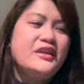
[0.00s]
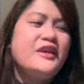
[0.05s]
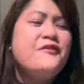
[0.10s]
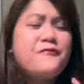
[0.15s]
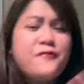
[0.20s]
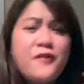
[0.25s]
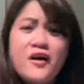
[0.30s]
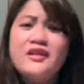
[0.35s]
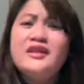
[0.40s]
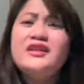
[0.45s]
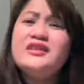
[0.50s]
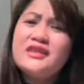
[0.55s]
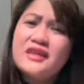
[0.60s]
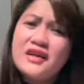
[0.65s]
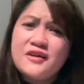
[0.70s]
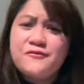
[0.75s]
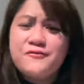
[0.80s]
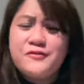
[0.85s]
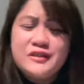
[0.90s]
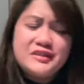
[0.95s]
fall in
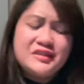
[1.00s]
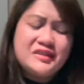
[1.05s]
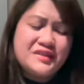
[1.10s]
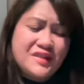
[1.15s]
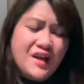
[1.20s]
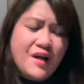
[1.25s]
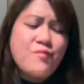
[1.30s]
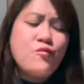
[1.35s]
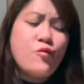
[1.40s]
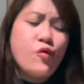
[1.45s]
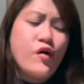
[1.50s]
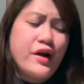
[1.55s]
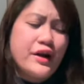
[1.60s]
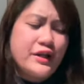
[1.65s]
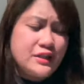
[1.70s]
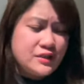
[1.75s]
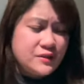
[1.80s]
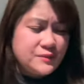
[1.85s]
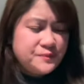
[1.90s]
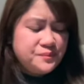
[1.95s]
love with
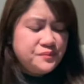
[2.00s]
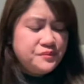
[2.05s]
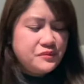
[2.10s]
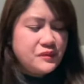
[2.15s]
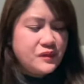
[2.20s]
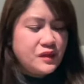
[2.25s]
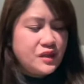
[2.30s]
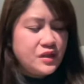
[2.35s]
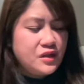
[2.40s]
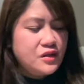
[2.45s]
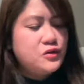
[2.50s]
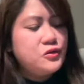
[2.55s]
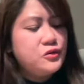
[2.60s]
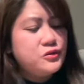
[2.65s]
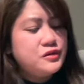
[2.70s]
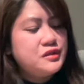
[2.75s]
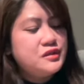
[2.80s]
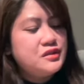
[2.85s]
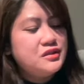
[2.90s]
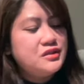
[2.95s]
someone
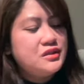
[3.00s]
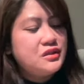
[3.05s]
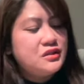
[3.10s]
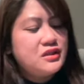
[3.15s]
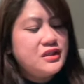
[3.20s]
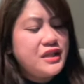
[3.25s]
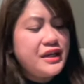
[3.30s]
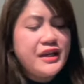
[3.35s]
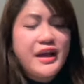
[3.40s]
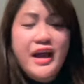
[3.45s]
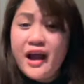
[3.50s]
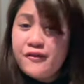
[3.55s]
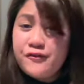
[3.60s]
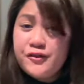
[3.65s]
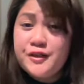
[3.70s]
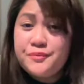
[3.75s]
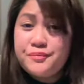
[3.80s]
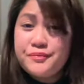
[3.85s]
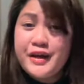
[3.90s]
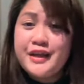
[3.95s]
who they
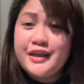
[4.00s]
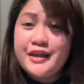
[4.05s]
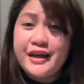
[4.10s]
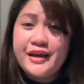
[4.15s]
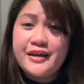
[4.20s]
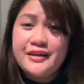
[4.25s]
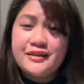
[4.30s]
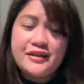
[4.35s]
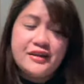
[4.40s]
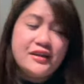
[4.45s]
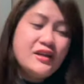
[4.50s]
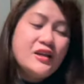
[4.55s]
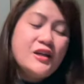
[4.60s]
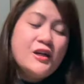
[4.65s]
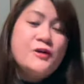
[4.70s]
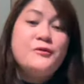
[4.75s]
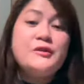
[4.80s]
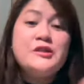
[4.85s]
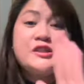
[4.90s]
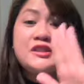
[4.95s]
haven't met yet,
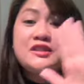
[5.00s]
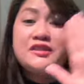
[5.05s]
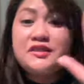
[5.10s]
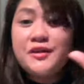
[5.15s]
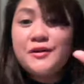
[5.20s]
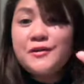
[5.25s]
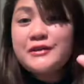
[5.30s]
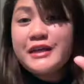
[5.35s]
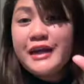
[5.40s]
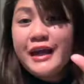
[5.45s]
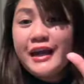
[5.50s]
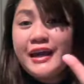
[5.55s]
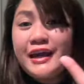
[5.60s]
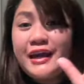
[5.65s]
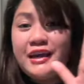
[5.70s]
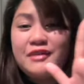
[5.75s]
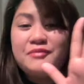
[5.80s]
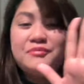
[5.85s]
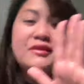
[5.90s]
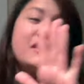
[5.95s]
which is
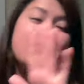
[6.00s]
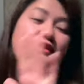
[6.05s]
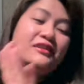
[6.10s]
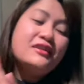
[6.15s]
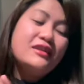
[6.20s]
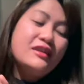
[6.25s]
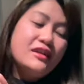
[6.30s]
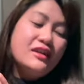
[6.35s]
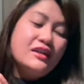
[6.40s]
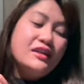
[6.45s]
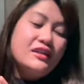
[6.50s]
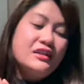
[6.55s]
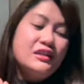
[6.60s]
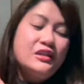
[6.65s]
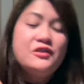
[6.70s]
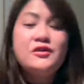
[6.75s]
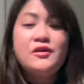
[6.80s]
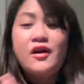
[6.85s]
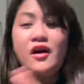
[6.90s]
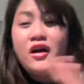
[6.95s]
okay. But
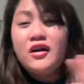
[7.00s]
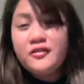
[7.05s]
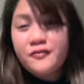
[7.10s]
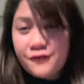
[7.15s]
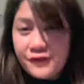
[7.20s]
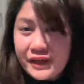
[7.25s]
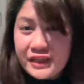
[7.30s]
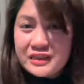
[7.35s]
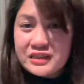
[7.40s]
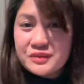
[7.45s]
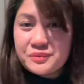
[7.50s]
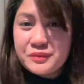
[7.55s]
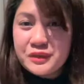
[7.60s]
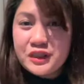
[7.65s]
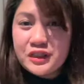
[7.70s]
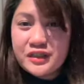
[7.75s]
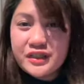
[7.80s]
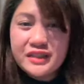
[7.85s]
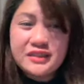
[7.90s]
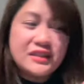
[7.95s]
on
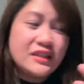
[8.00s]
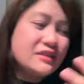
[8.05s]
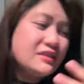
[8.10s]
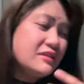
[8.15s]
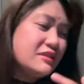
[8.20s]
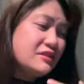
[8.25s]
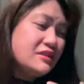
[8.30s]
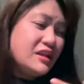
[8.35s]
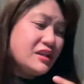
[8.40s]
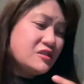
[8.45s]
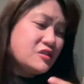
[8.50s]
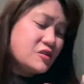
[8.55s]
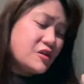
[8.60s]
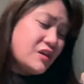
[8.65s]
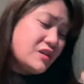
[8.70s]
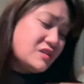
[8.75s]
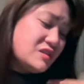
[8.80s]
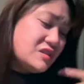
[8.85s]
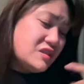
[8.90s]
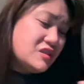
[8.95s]
Facebook, and then they
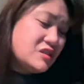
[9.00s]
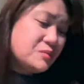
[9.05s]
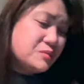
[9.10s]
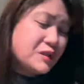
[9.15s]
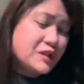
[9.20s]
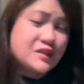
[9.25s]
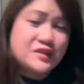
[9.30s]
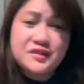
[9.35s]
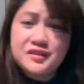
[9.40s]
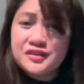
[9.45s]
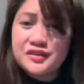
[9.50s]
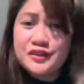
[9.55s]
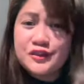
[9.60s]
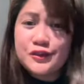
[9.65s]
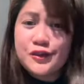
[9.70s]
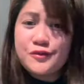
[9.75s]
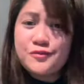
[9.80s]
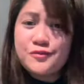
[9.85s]
trust this person so